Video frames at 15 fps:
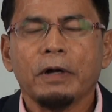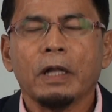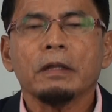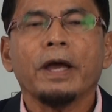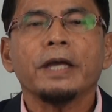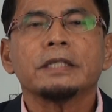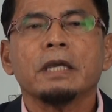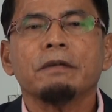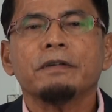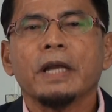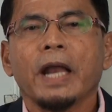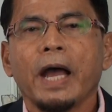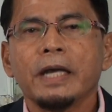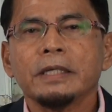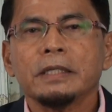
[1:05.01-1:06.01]
Allah has given
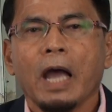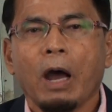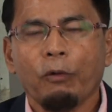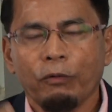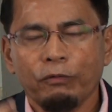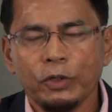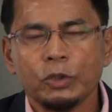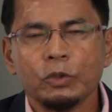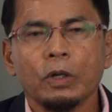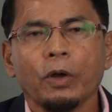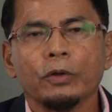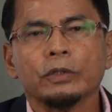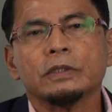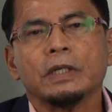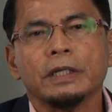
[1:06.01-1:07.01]
us our visual,
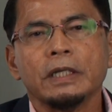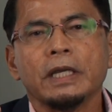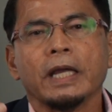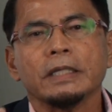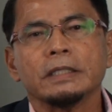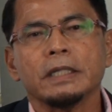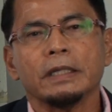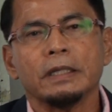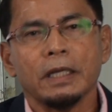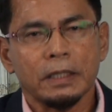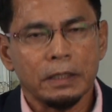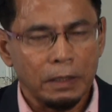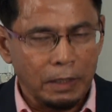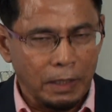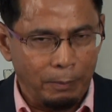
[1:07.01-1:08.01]
auditory, kinesthetic
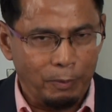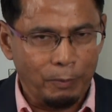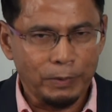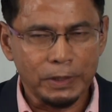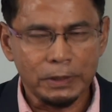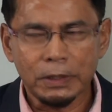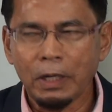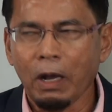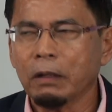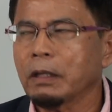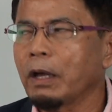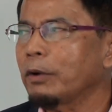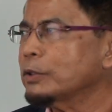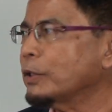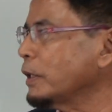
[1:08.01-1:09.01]
capability.
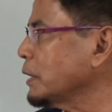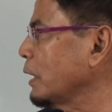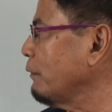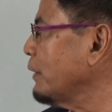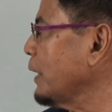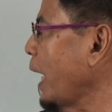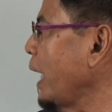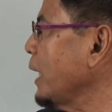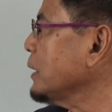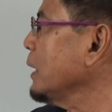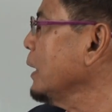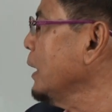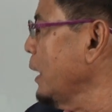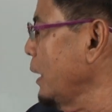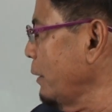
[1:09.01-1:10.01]
Allah also has given us,
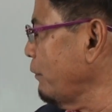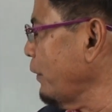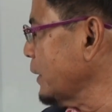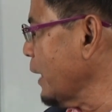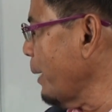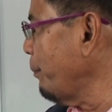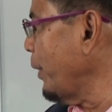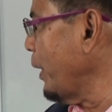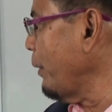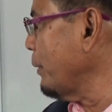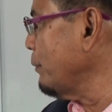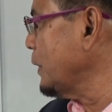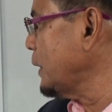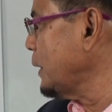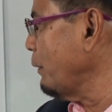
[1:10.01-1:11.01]
for example,
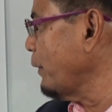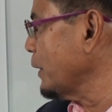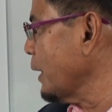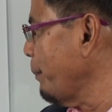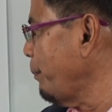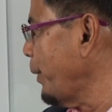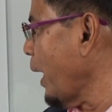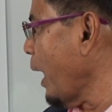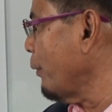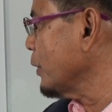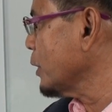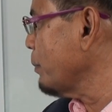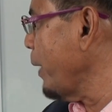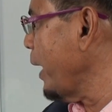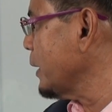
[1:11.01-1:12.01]
when we see, for example, our
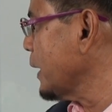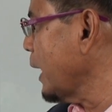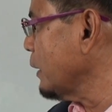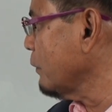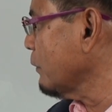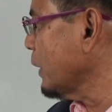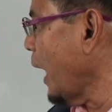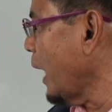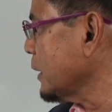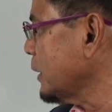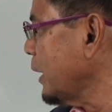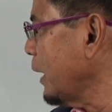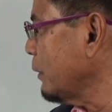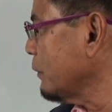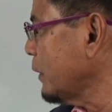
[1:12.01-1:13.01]
smell, sense of touch,
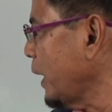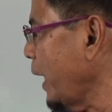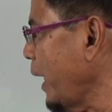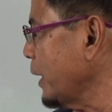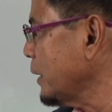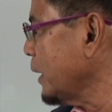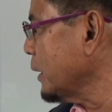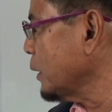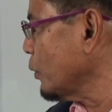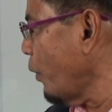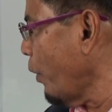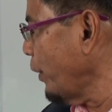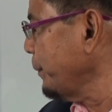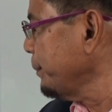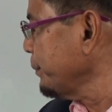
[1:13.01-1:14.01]
sense of taste, and so
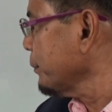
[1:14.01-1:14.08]
on.